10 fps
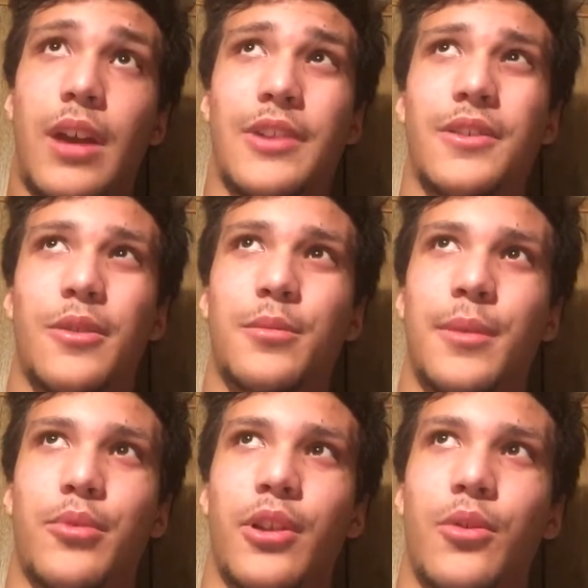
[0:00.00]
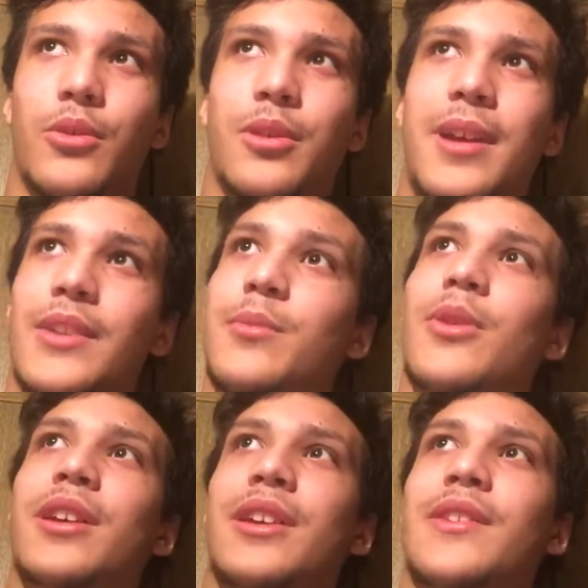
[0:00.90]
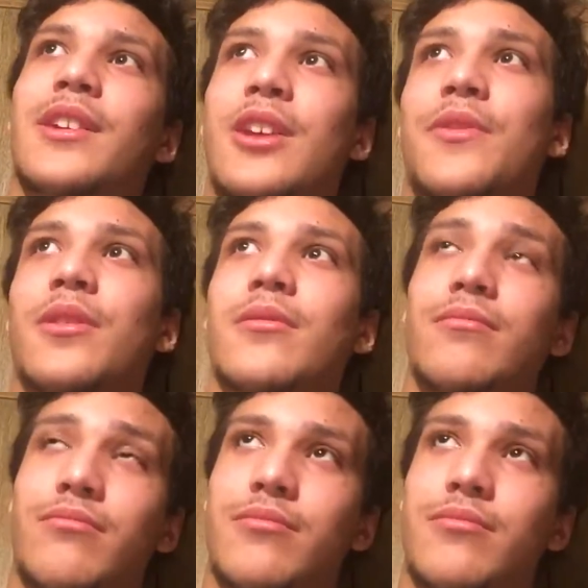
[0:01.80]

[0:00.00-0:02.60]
actually, that would be pretty cool to be Asmodeus, and then you have to